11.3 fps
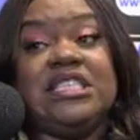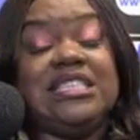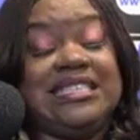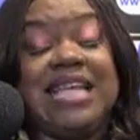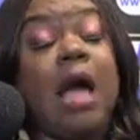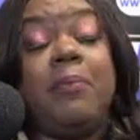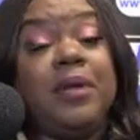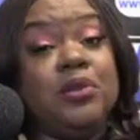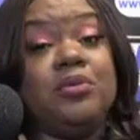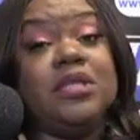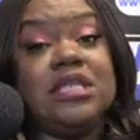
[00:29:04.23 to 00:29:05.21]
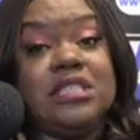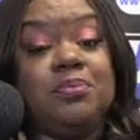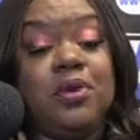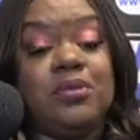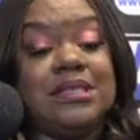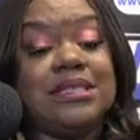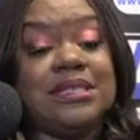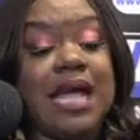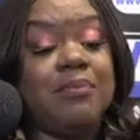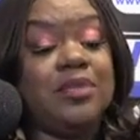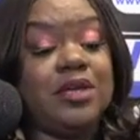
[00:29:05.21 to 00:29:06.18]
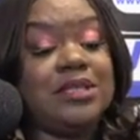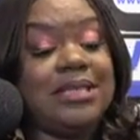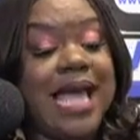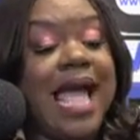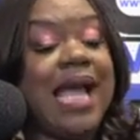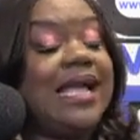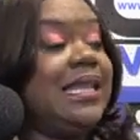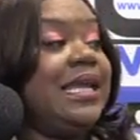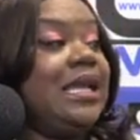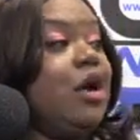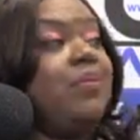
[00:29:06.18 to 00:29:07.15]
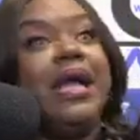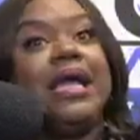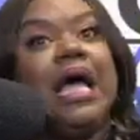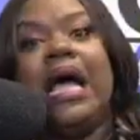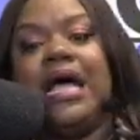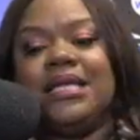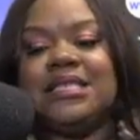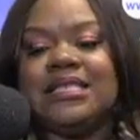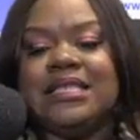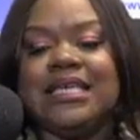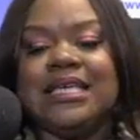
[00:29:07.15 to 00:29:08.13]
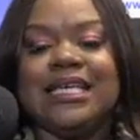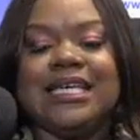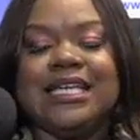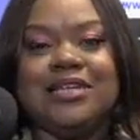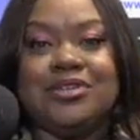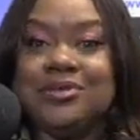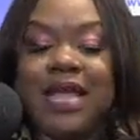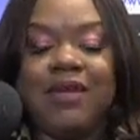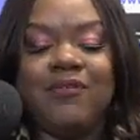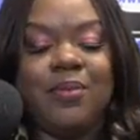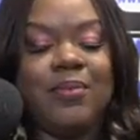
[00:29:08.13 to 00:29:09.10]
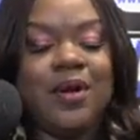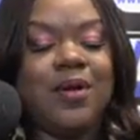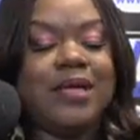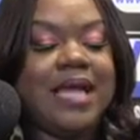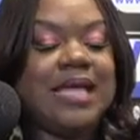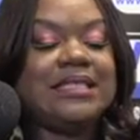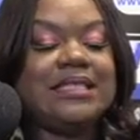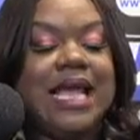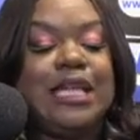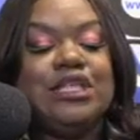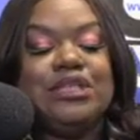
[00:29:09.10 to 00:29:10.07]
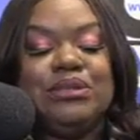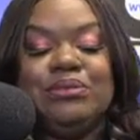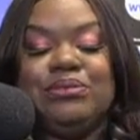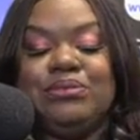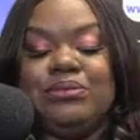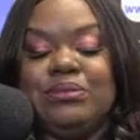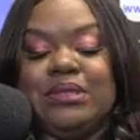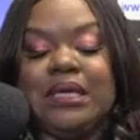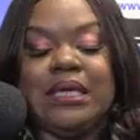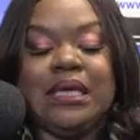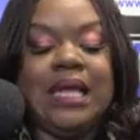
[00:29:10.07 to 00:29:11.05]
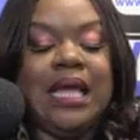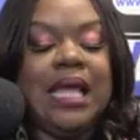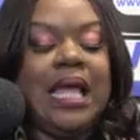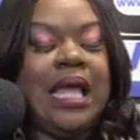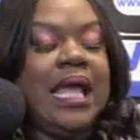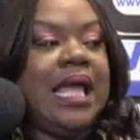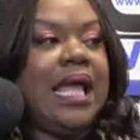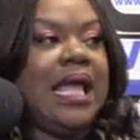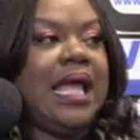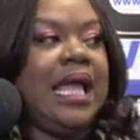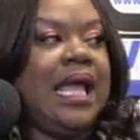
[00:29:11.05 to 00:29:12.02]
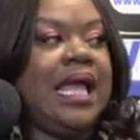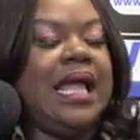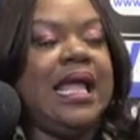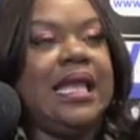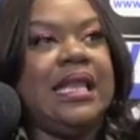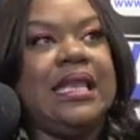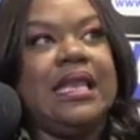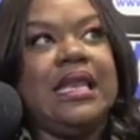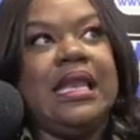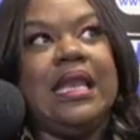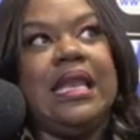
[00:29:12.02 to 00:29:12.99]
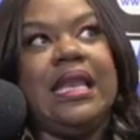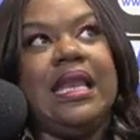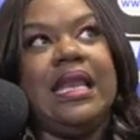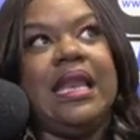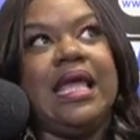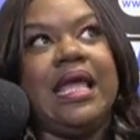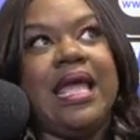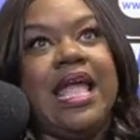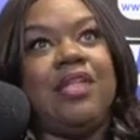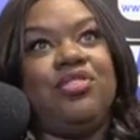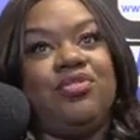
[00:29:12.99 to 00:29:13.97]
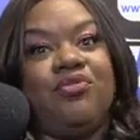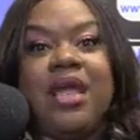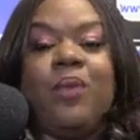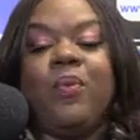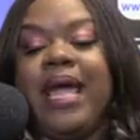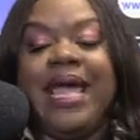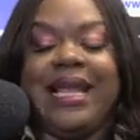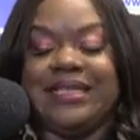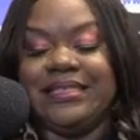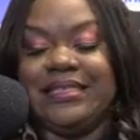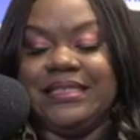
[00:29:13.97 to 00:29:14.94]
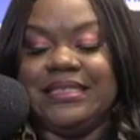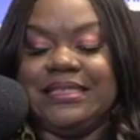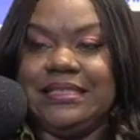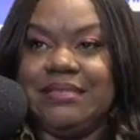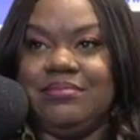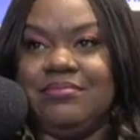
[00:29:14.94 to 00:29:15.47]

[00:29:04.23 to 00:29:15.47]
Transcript: stopping who they're supposed to stop. They're tackling. Oh my gosh. You do that in football? Yes, they do. And at 3 wins,